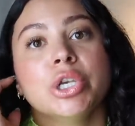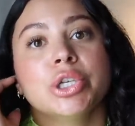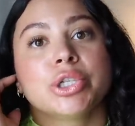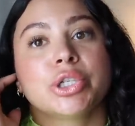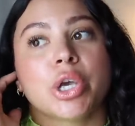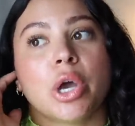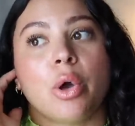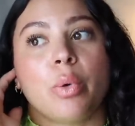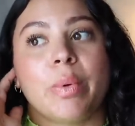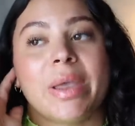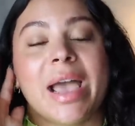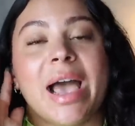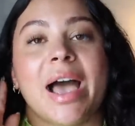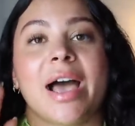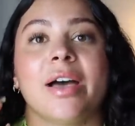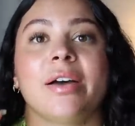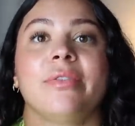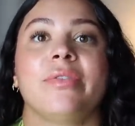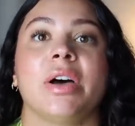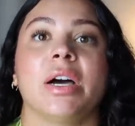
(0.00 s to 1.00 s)
So, we
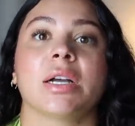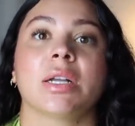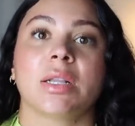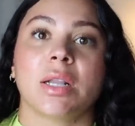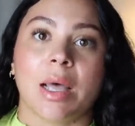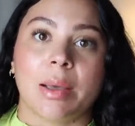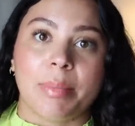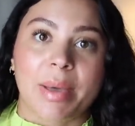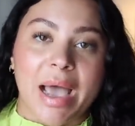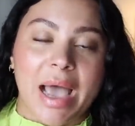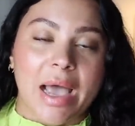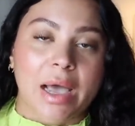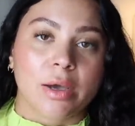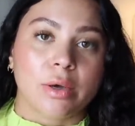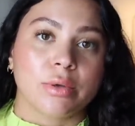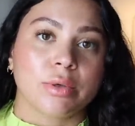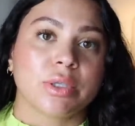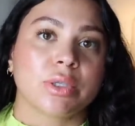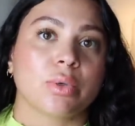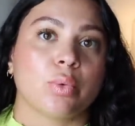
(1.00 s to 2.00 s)
have a
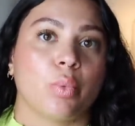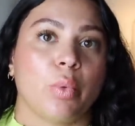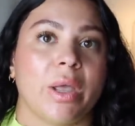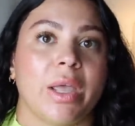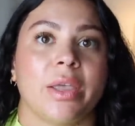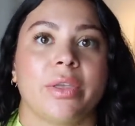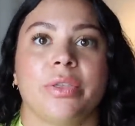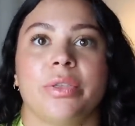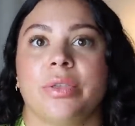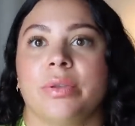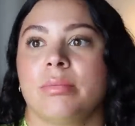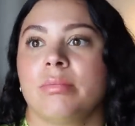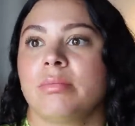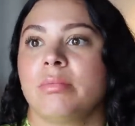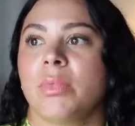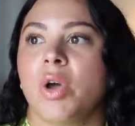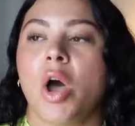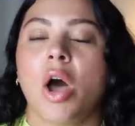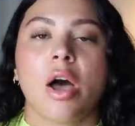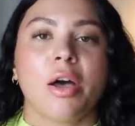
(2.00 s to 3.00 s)
clubhouse with
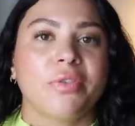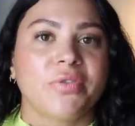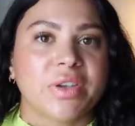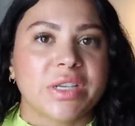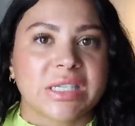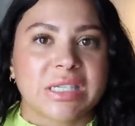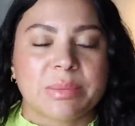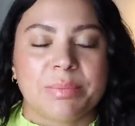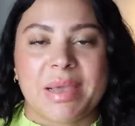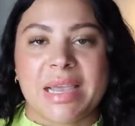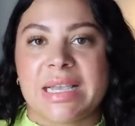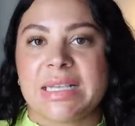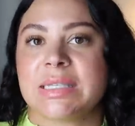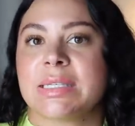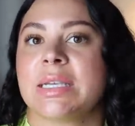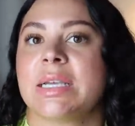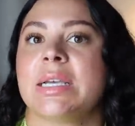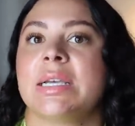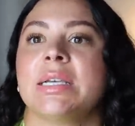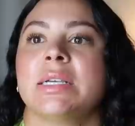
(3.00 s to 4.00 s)
office
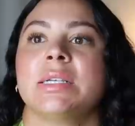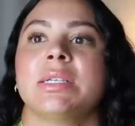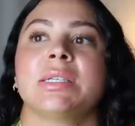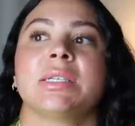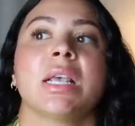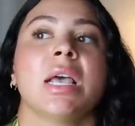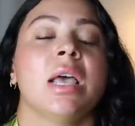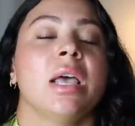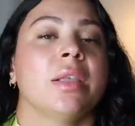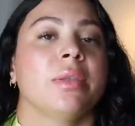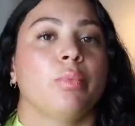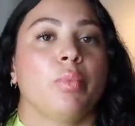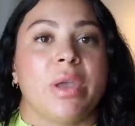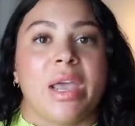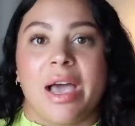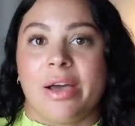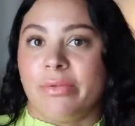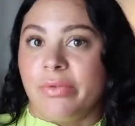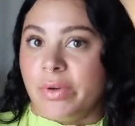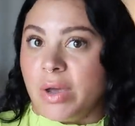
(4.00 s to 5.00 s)
spaces.
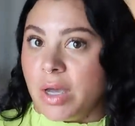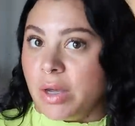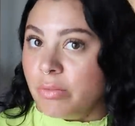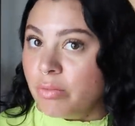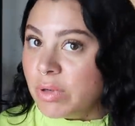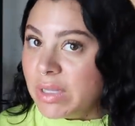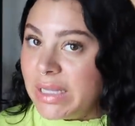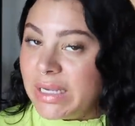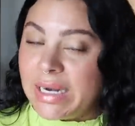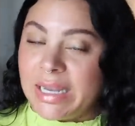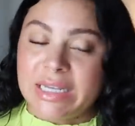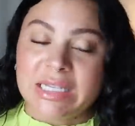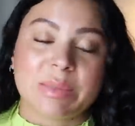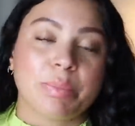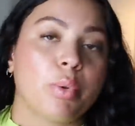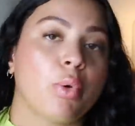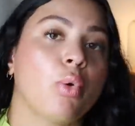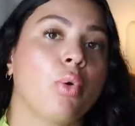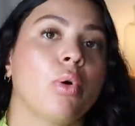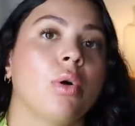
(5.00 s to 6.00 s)
We have a really nice
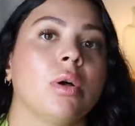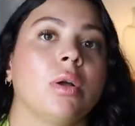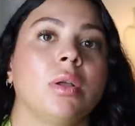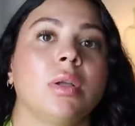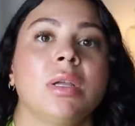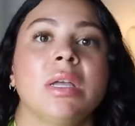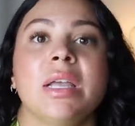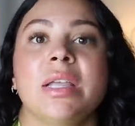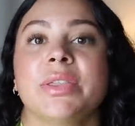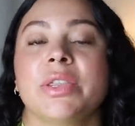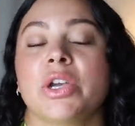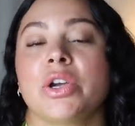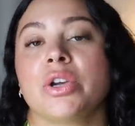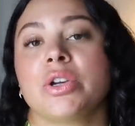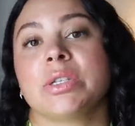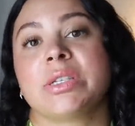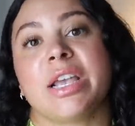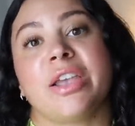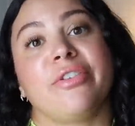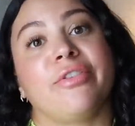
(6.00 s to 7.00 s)
pool.
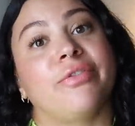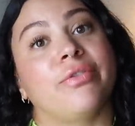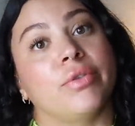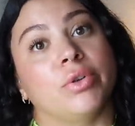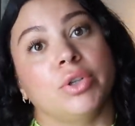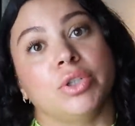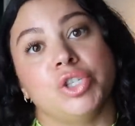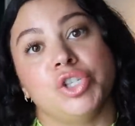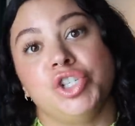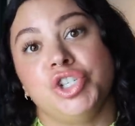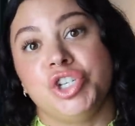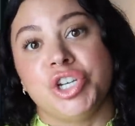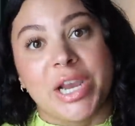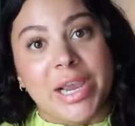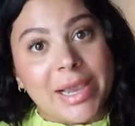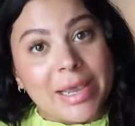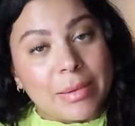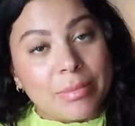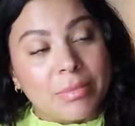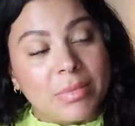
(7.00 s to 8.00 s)
There's a full
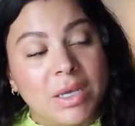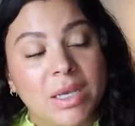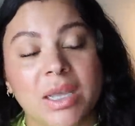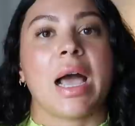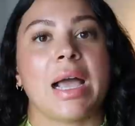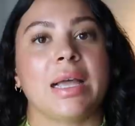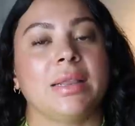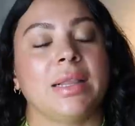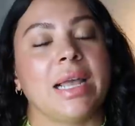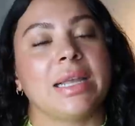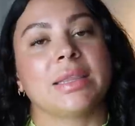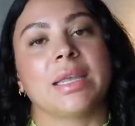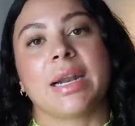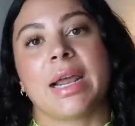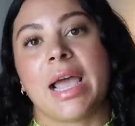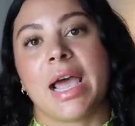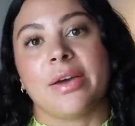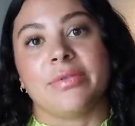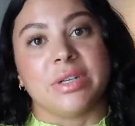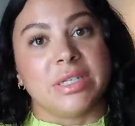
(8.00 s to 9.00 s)
gym. I like that
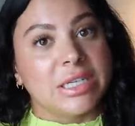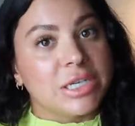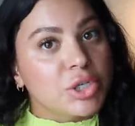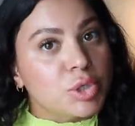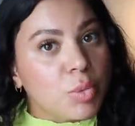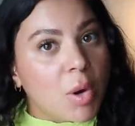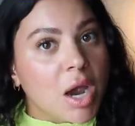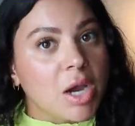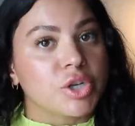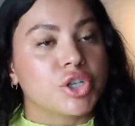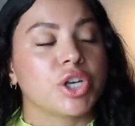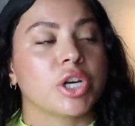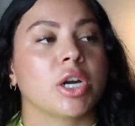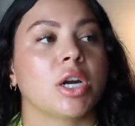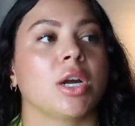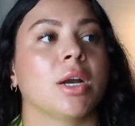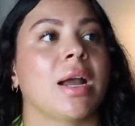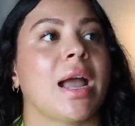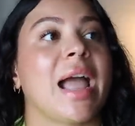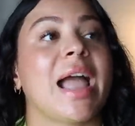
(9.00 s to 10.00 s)
I have a
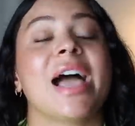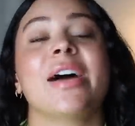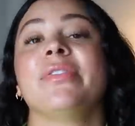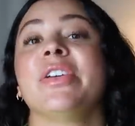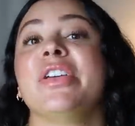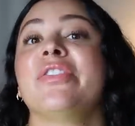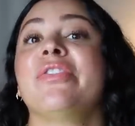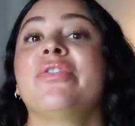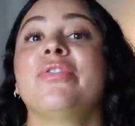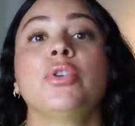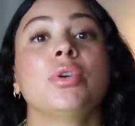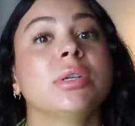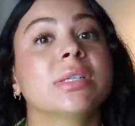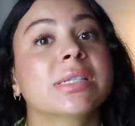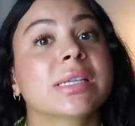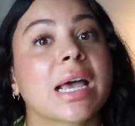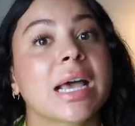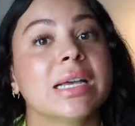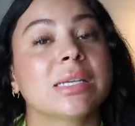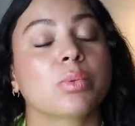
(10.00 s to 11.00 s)
dishwasher. I have a full
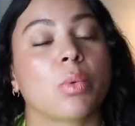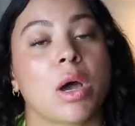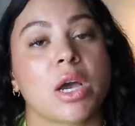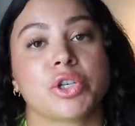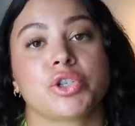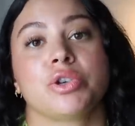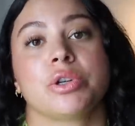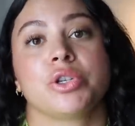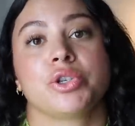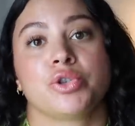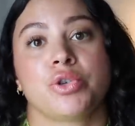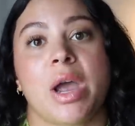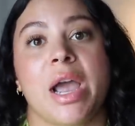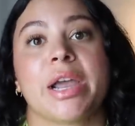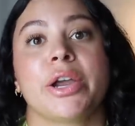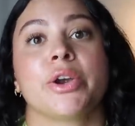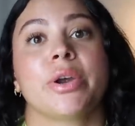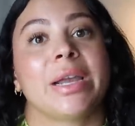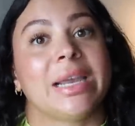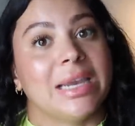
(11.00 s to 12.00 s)
size washer and
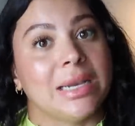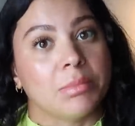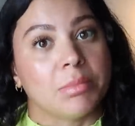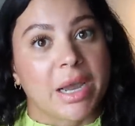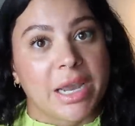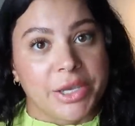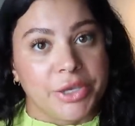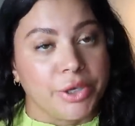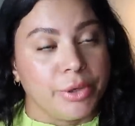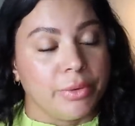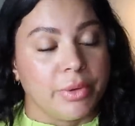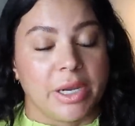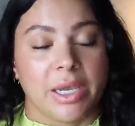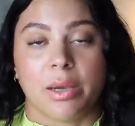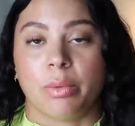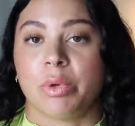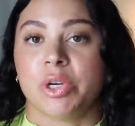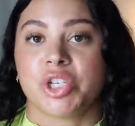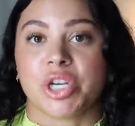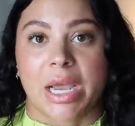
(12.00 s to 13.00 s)
dryer in my
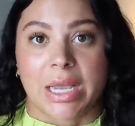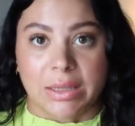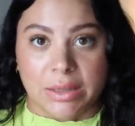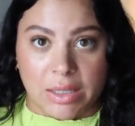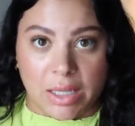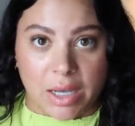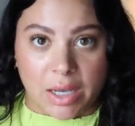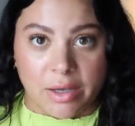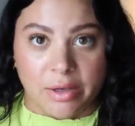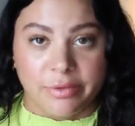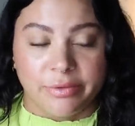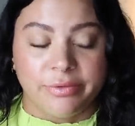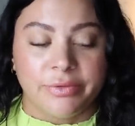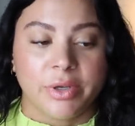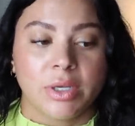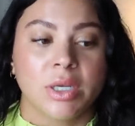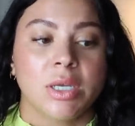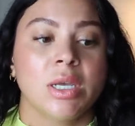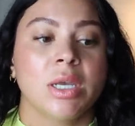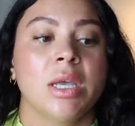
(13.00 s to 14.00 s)
unit, which I
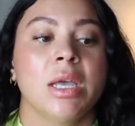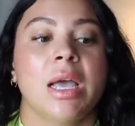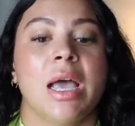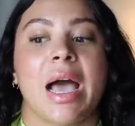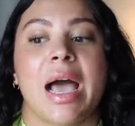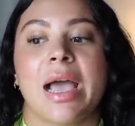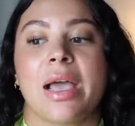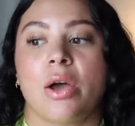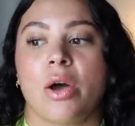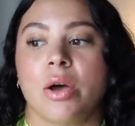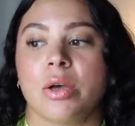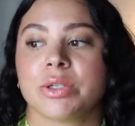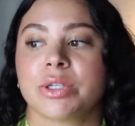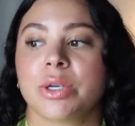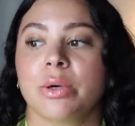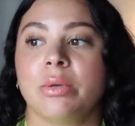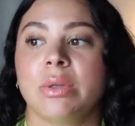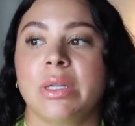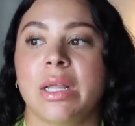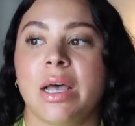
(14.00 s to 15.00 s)
love. I
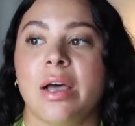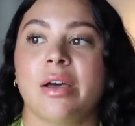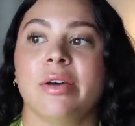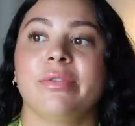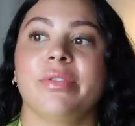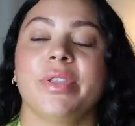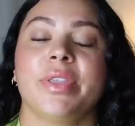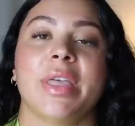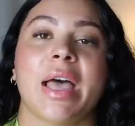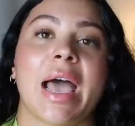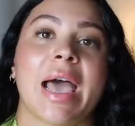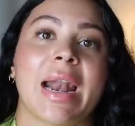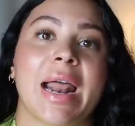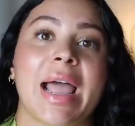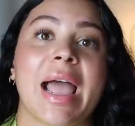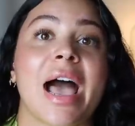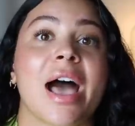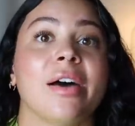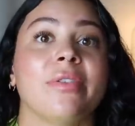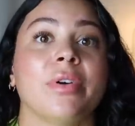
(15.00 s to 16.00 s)
also love that
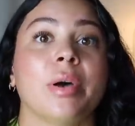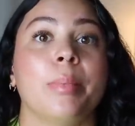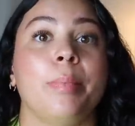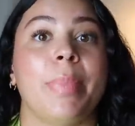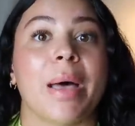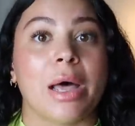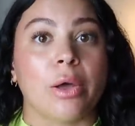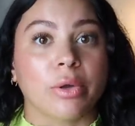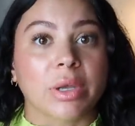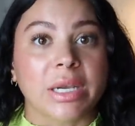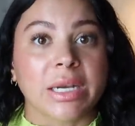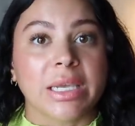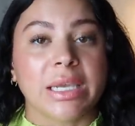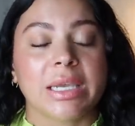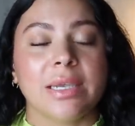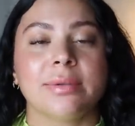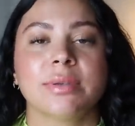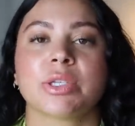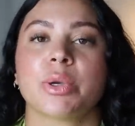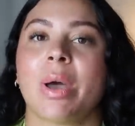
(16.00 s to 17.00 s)
I have a
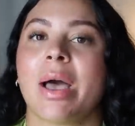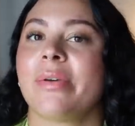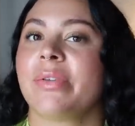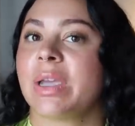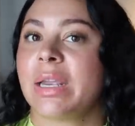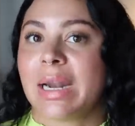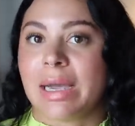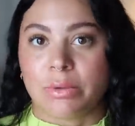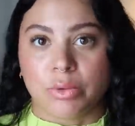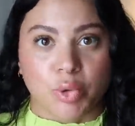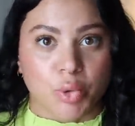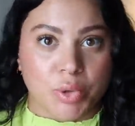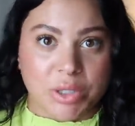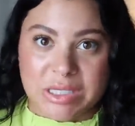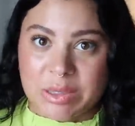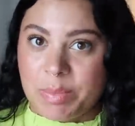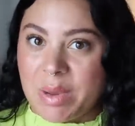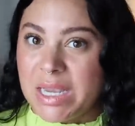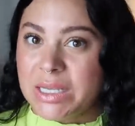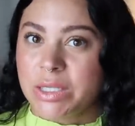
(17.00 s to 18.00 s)
balcony, so having an outdoor
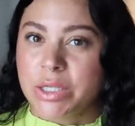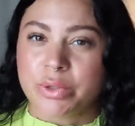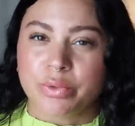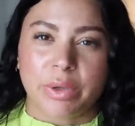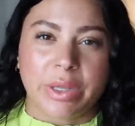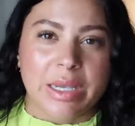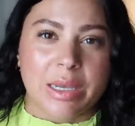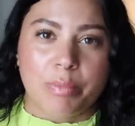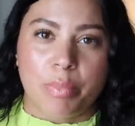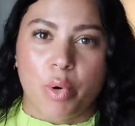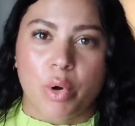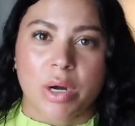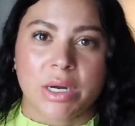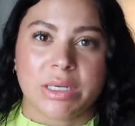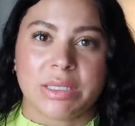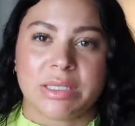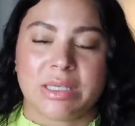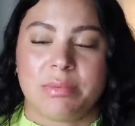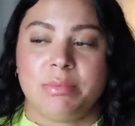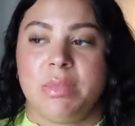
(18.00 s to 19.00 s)
space is really
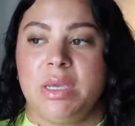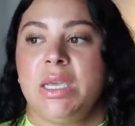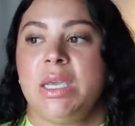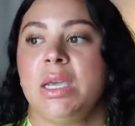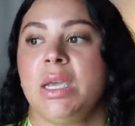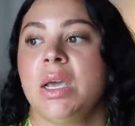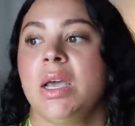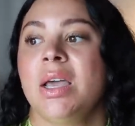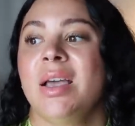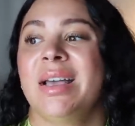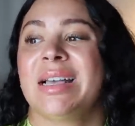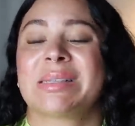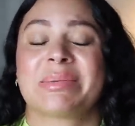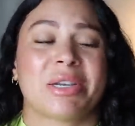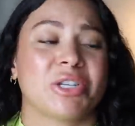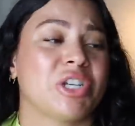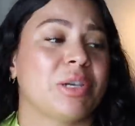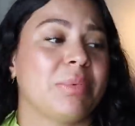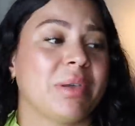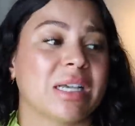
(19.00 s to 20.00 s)
important to me,
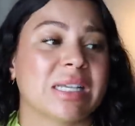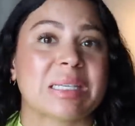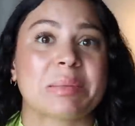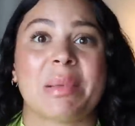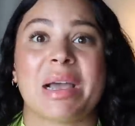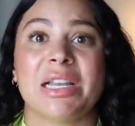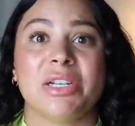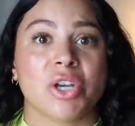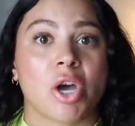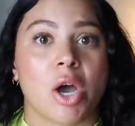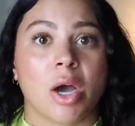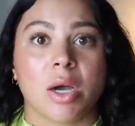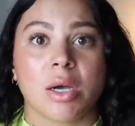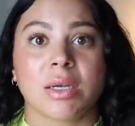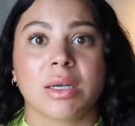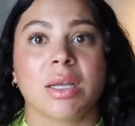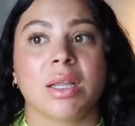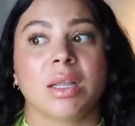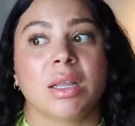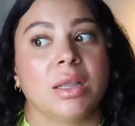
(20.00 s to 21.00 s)
especially because my
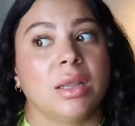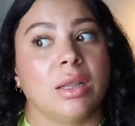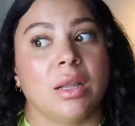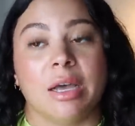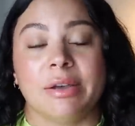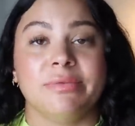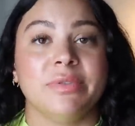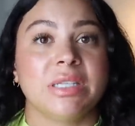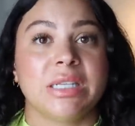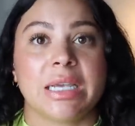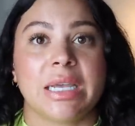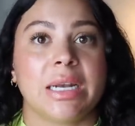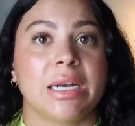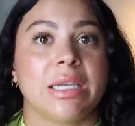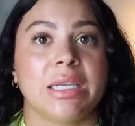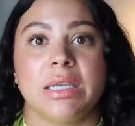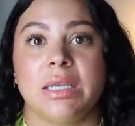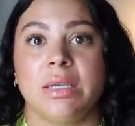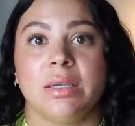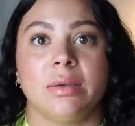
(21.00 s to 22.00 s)
dog loves it.
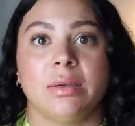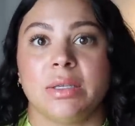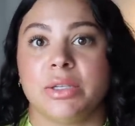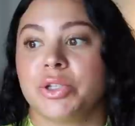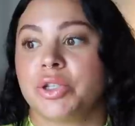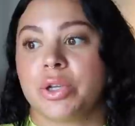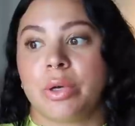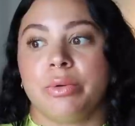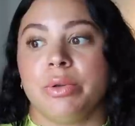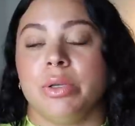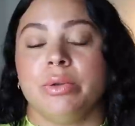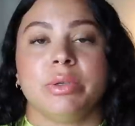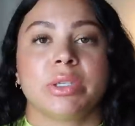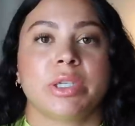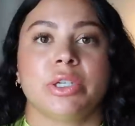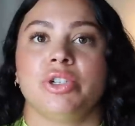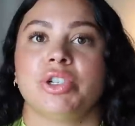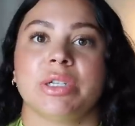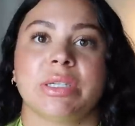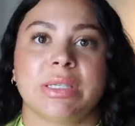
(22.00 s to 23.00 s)
He is so
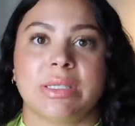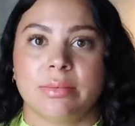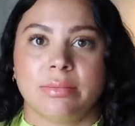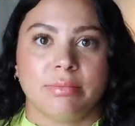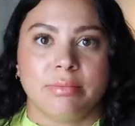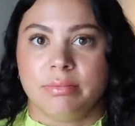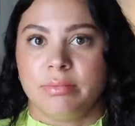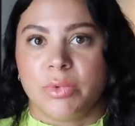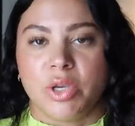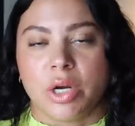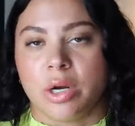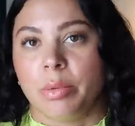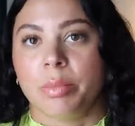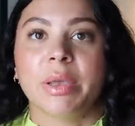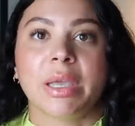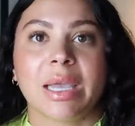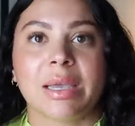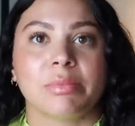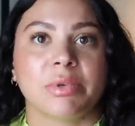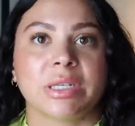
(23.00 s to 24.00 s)
used to just, you know,
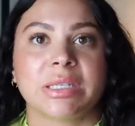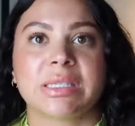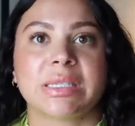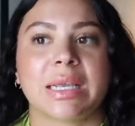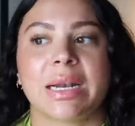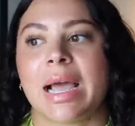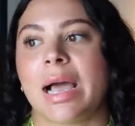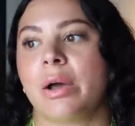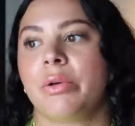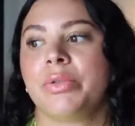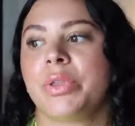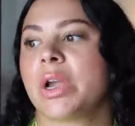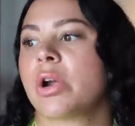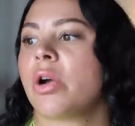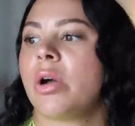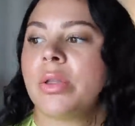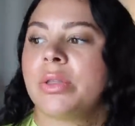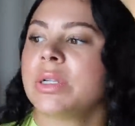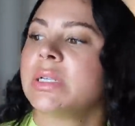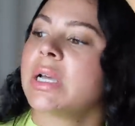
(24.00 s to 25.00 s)
being able to sit out
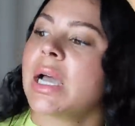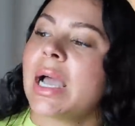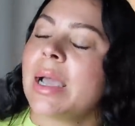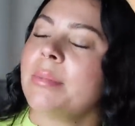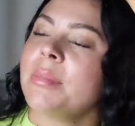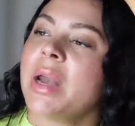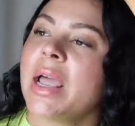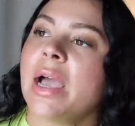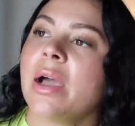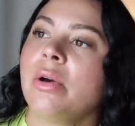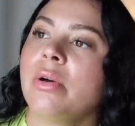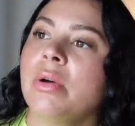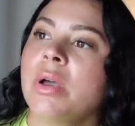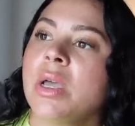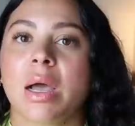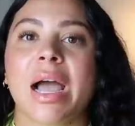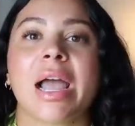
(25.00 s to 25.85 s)
there all the time now.